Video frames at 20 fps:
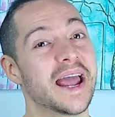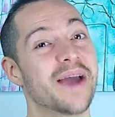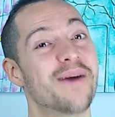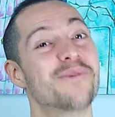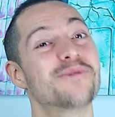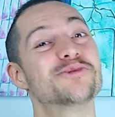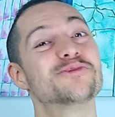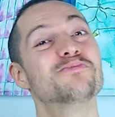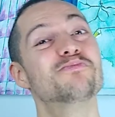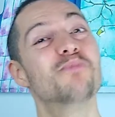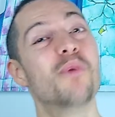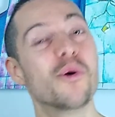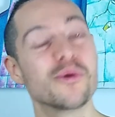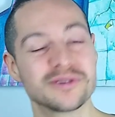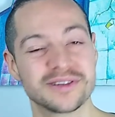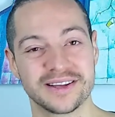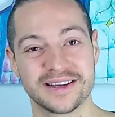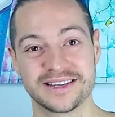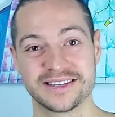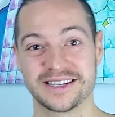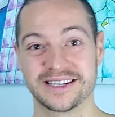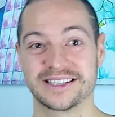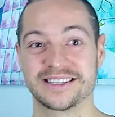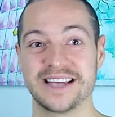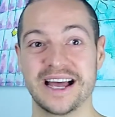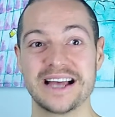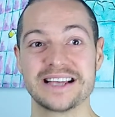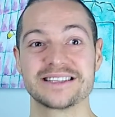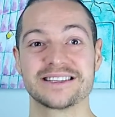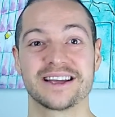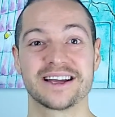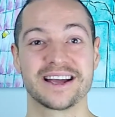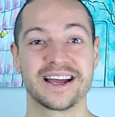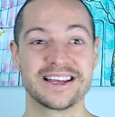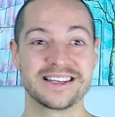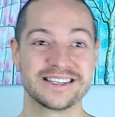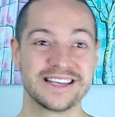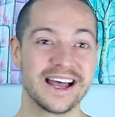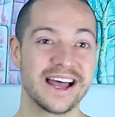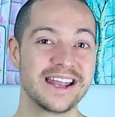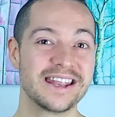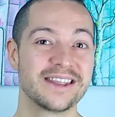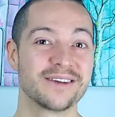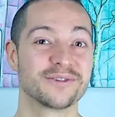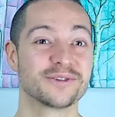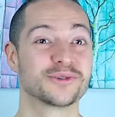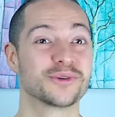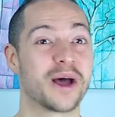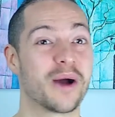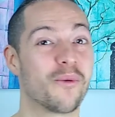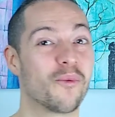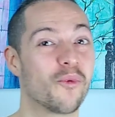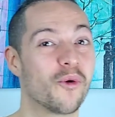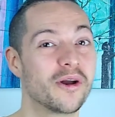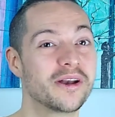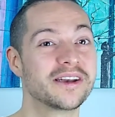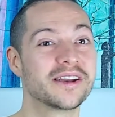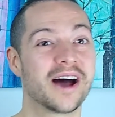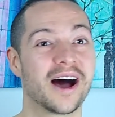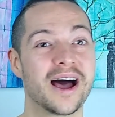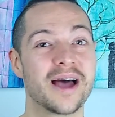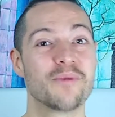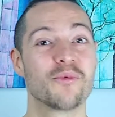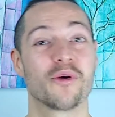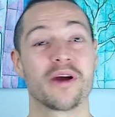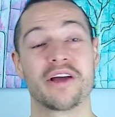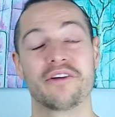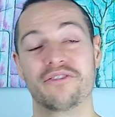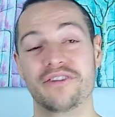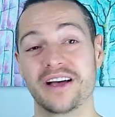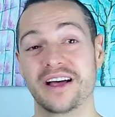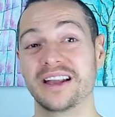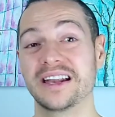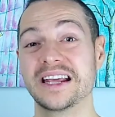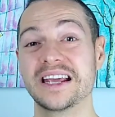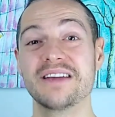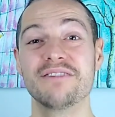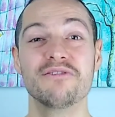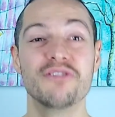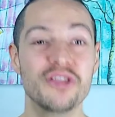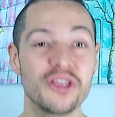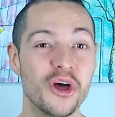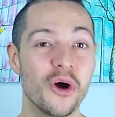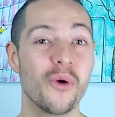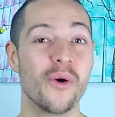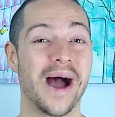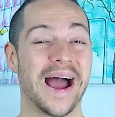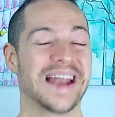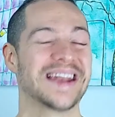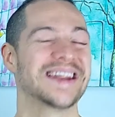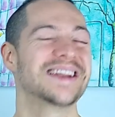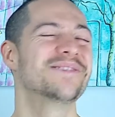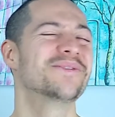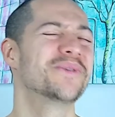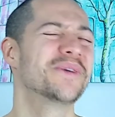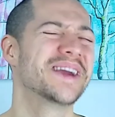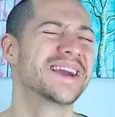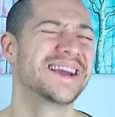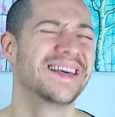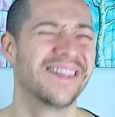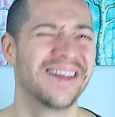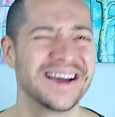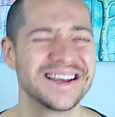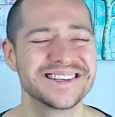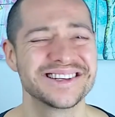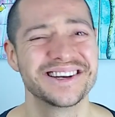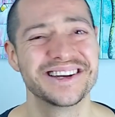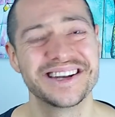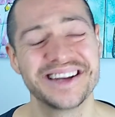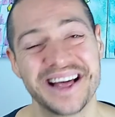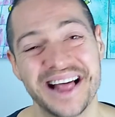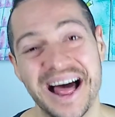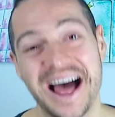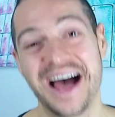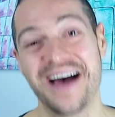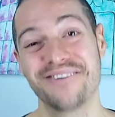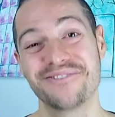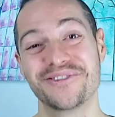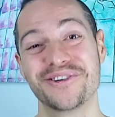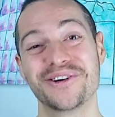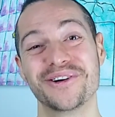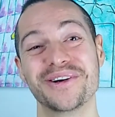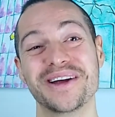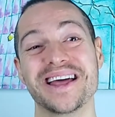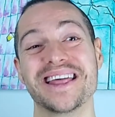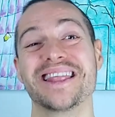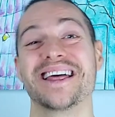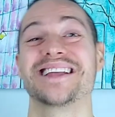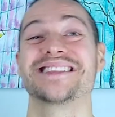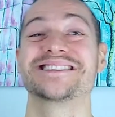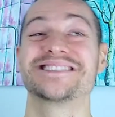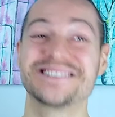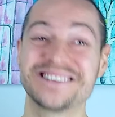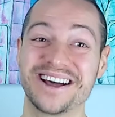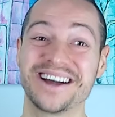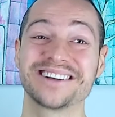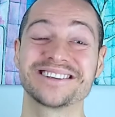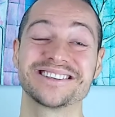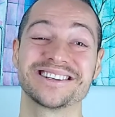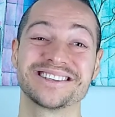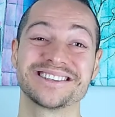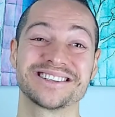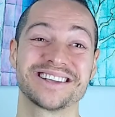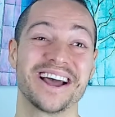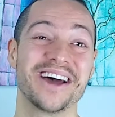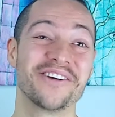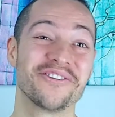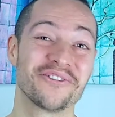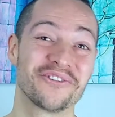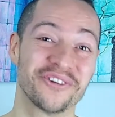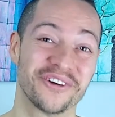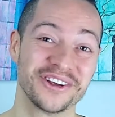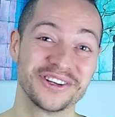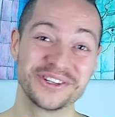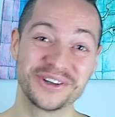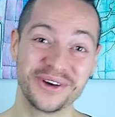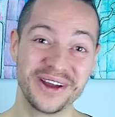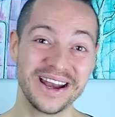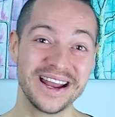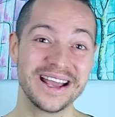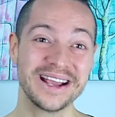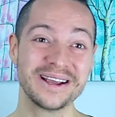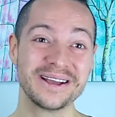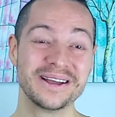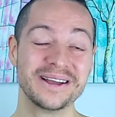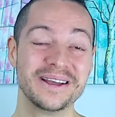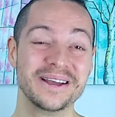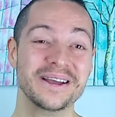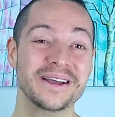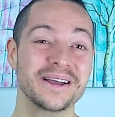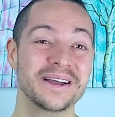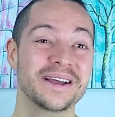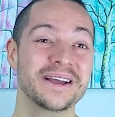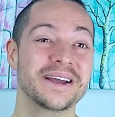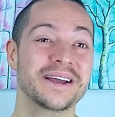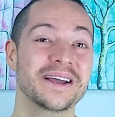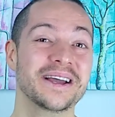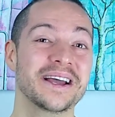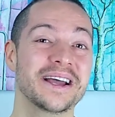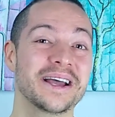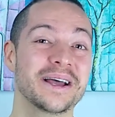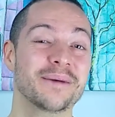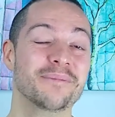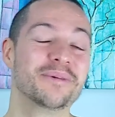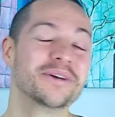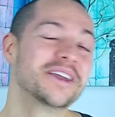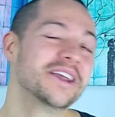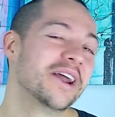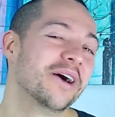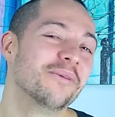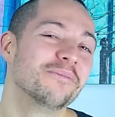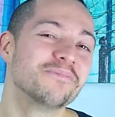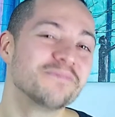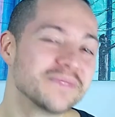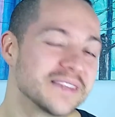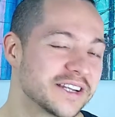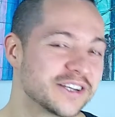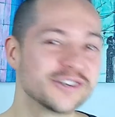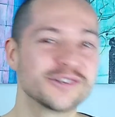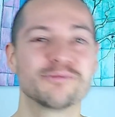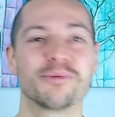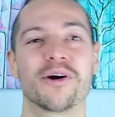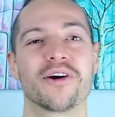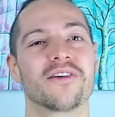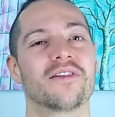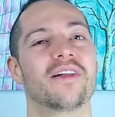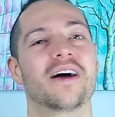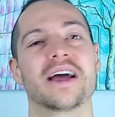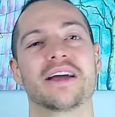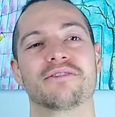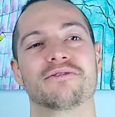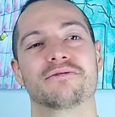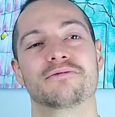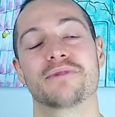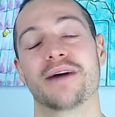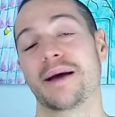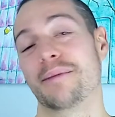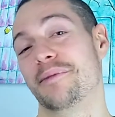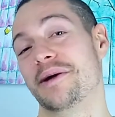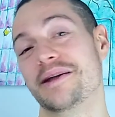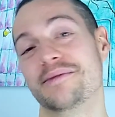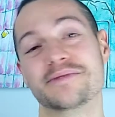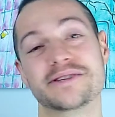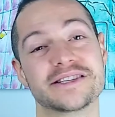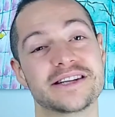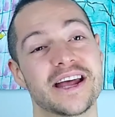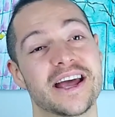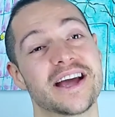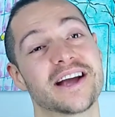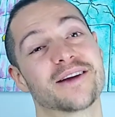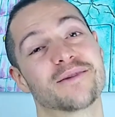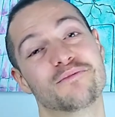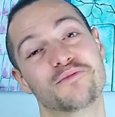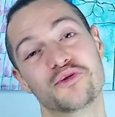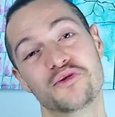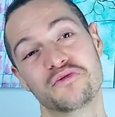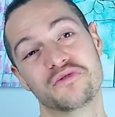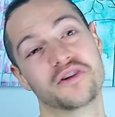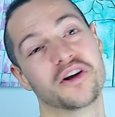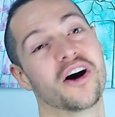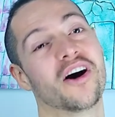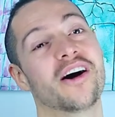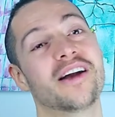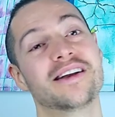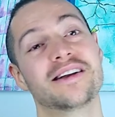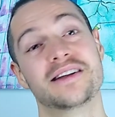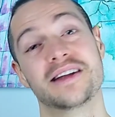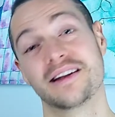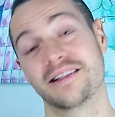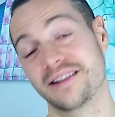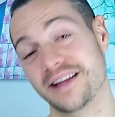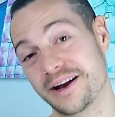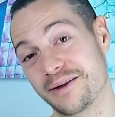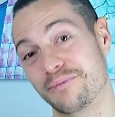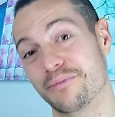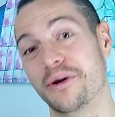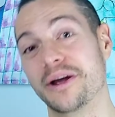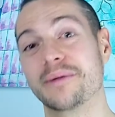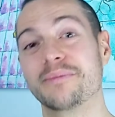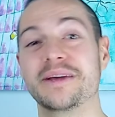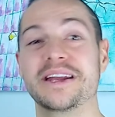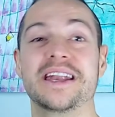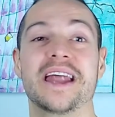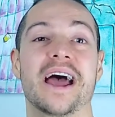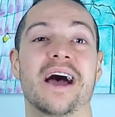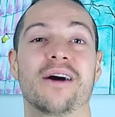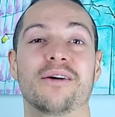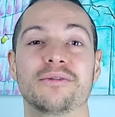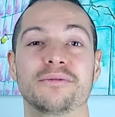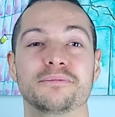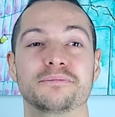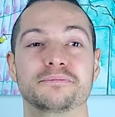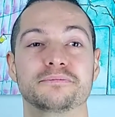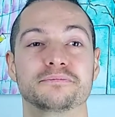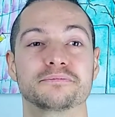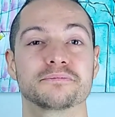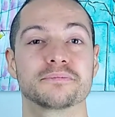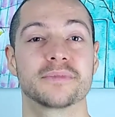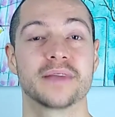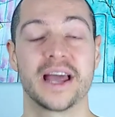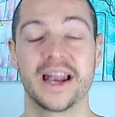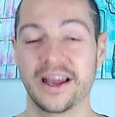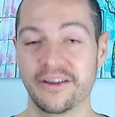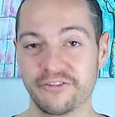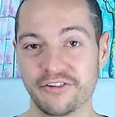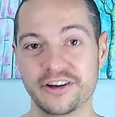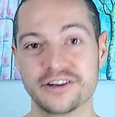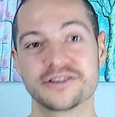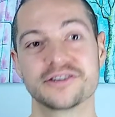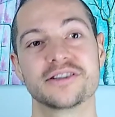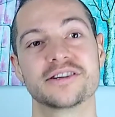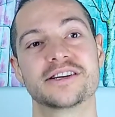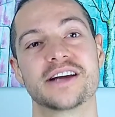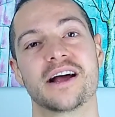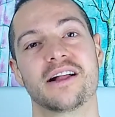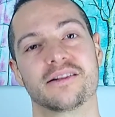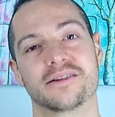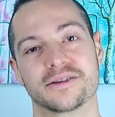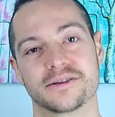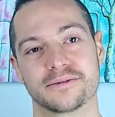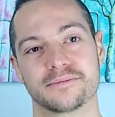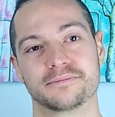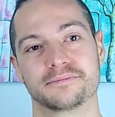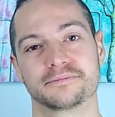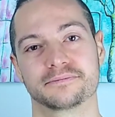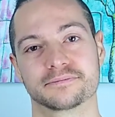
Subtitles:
It was mostly a success. Like I said, there was that one time where I failed, even though I didn't realize it until after. That sucks. It's kind of frustrating. But it's just part of life. I made a mistake, moved on, didn't let it break me down, and I finished the challenge.